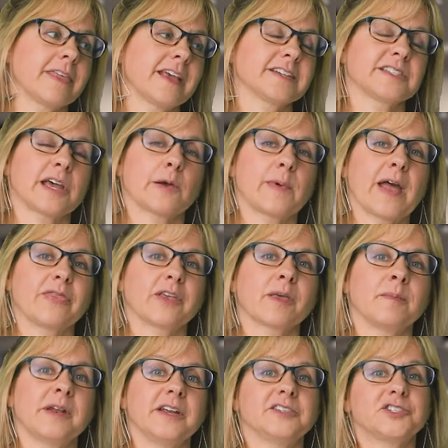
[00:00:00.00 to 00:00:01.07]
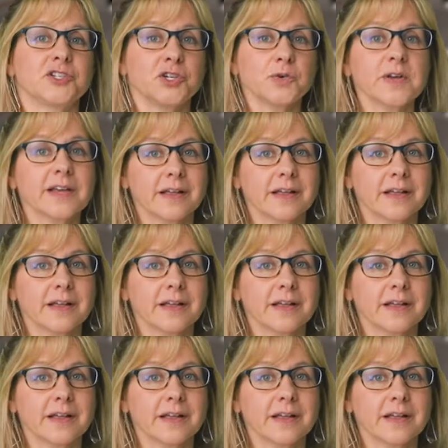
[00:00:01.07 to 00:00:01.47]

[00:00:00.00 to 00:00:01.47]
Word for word: things around the community, to